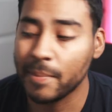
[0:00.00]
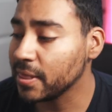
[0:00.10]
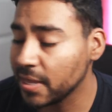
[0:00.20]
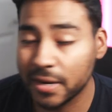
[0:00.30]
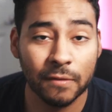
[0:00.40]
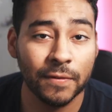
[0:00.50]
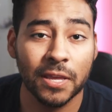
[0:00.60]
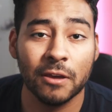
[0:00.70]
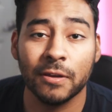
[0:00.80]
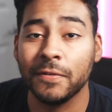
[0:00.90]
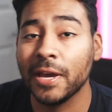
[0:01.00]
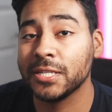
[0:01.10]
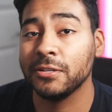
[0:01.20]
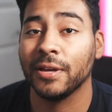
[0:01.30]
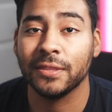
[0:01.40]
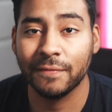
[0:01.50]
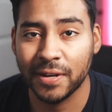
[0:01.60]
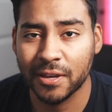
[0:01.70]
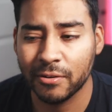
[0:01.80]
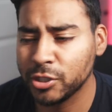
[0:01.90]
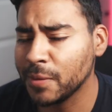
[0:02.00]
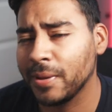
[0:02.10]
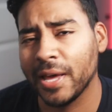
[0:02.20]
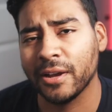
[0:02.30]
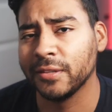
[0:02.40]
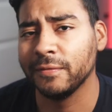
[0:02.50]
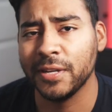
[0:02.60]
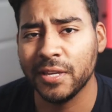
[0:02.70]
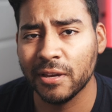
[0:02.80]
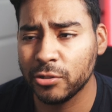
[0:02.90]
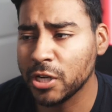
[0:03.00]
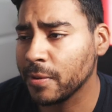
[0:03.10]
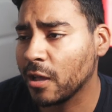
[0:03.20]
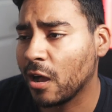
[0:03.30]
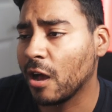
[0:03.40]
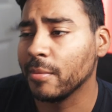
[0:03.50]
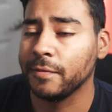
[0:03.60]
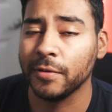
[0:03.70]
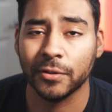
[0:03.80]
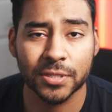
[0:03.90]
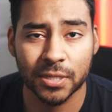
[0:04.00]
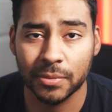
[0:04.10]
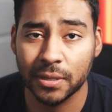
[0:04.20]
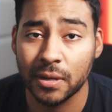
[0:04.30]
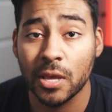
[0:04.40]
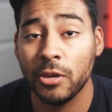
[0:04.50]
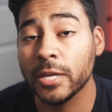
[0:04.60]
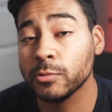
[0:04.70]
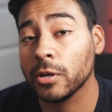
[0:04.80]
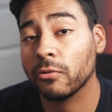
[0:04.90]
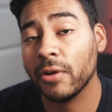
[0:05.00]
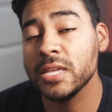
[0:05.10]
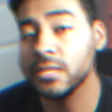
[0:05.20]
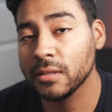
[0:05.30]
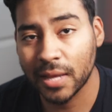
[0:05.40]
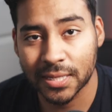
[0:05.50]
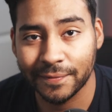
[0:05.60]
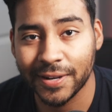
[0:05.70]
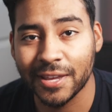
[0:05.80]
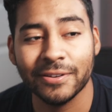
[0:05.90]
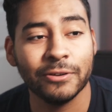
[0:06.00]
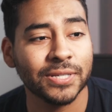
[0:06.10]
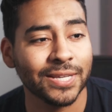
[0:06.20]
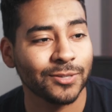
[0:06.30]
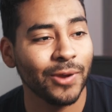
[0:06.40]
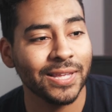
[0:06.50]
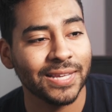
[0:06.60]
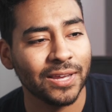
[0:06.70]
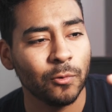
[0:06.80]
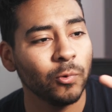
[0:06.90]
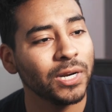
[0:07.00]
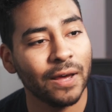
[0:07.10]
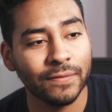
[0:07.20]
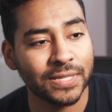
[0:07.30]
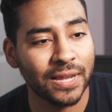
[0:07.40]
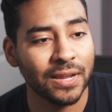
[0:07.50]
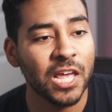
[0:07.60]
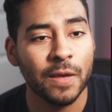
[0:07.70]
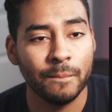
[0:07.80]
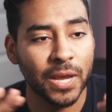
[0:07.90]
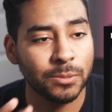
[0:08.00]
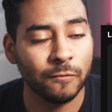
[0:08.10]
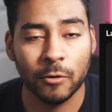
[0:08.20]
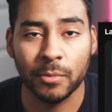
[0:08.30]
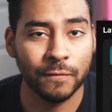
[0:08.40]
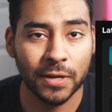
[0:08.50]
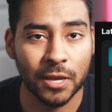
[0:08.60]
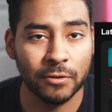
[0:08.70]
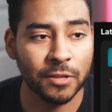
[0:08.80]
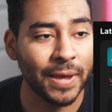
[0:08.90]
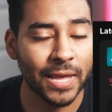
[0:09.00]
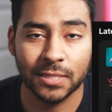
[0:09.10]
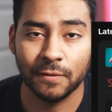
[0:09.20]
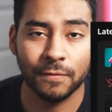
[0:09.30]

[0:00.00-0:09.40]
By the end of the video, if you guys do like the video, drop a like on the video. Drop a comment if you learned something. You guys went crazy in the last video. It was ranked 1 out of 10 best performing video in the past 10